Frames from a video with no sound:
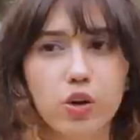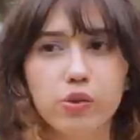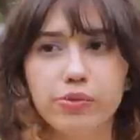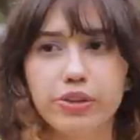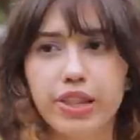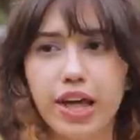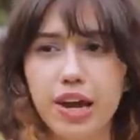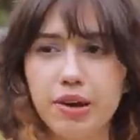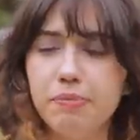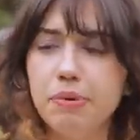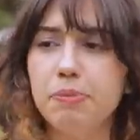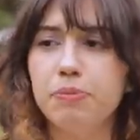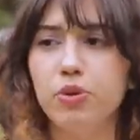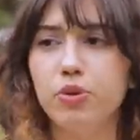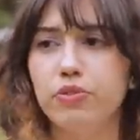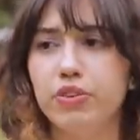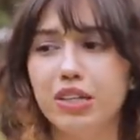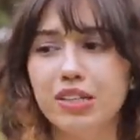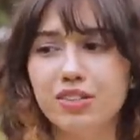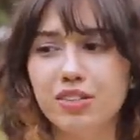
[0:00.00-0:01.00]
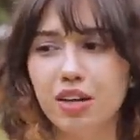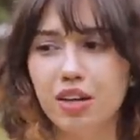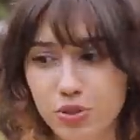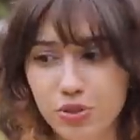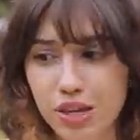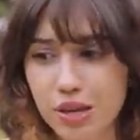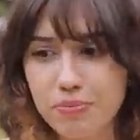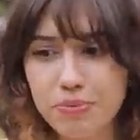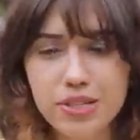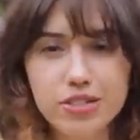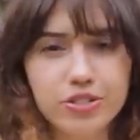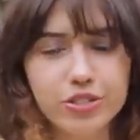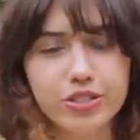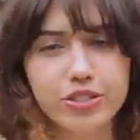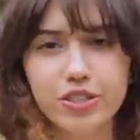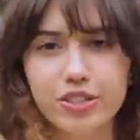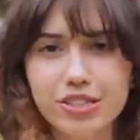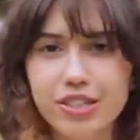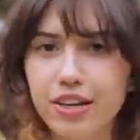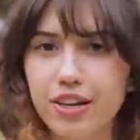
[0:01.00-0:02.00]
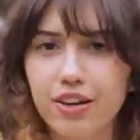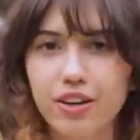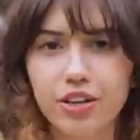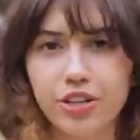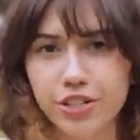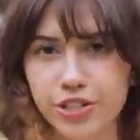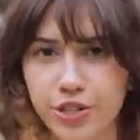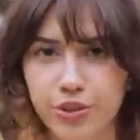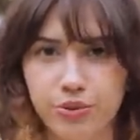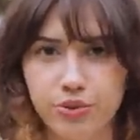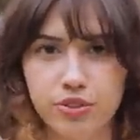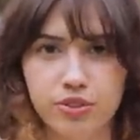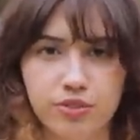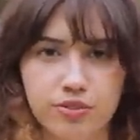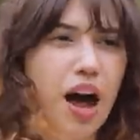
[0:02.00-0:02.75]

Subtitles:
or with anime movies, to them it just looks like a cartoon.